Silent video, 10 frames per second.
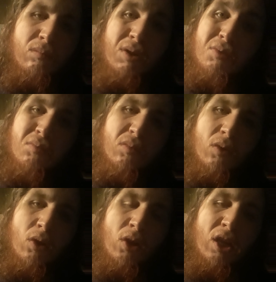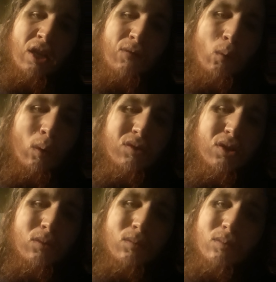But if you want
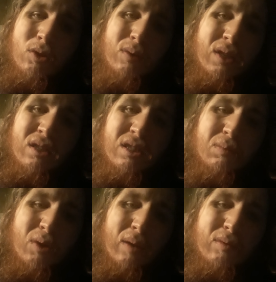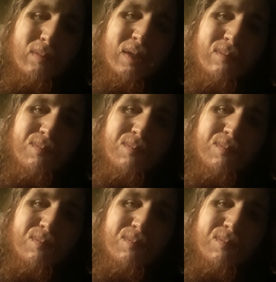to, you can unsubscribe to me.